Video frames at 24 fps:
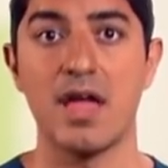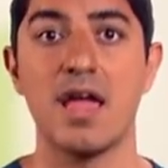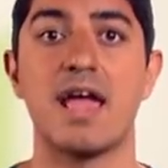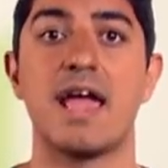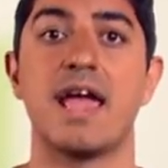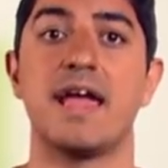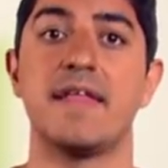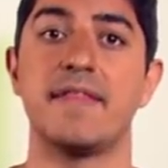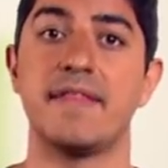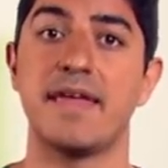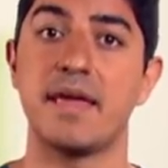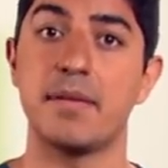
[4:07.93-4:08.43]

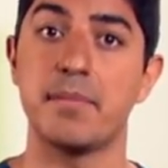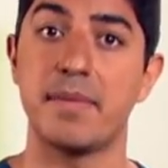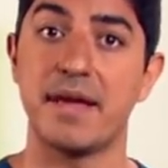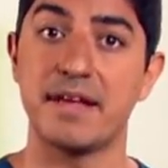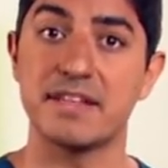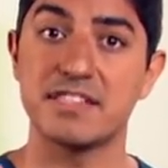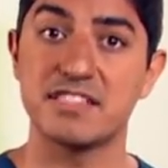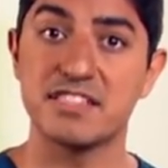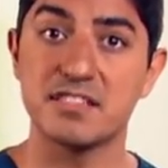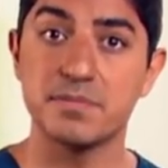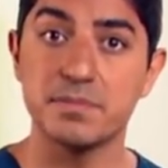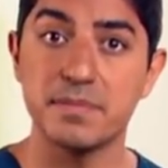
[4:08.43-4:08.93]
and they may
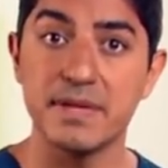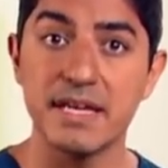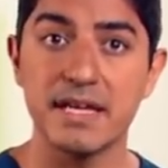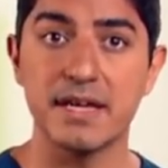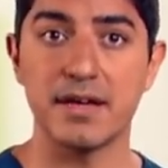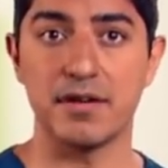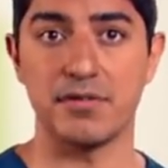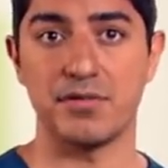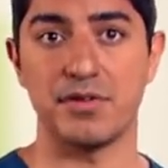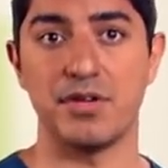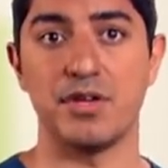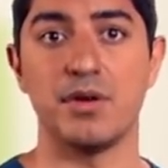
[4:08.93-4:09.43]
speak
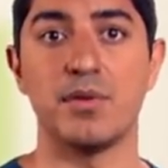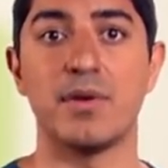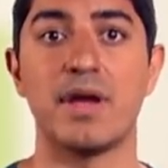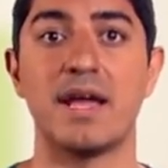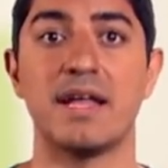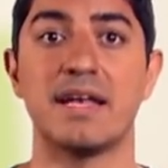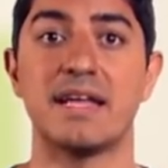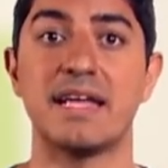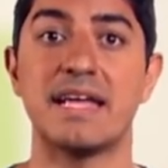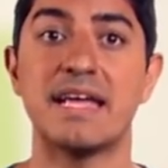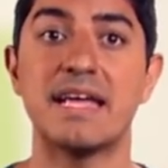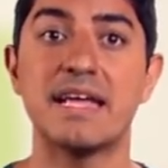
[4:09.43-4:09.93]
of you,
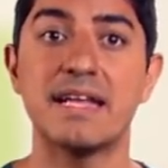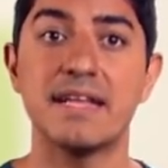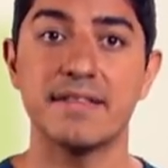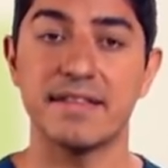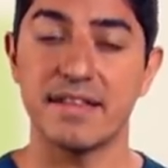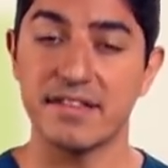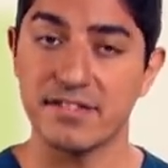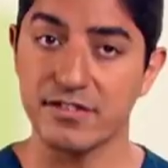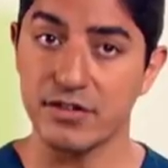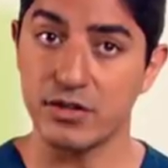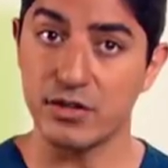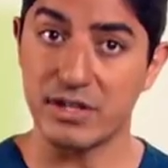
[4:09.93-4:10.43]
and
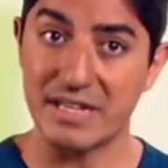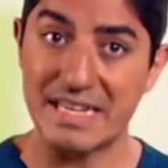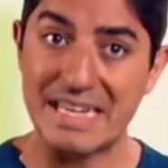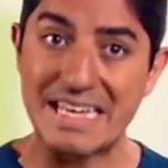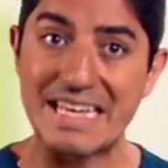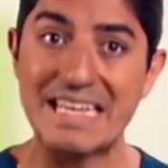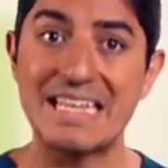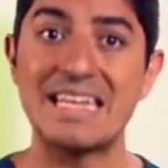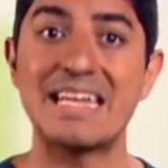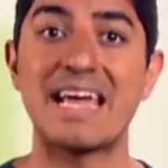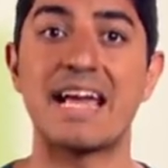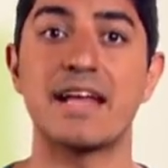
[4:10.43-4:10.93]
this could
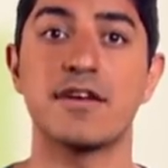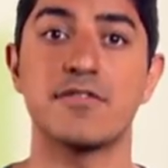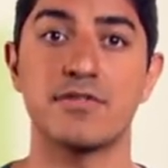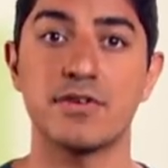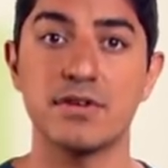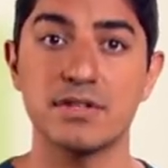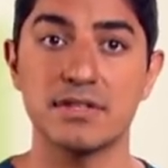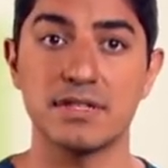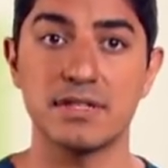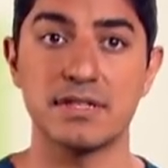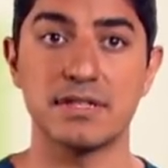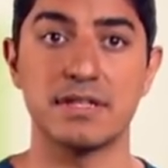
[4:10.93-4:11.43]

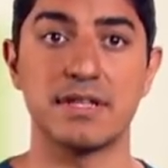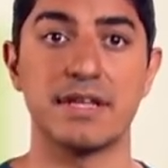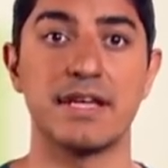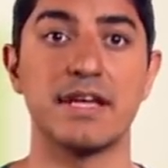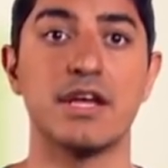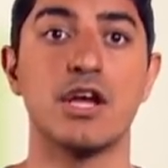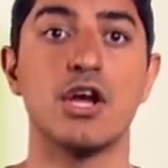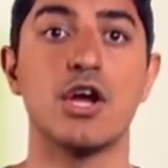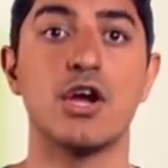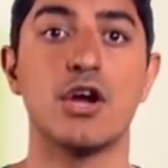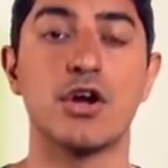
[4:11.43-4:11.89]
inadvertently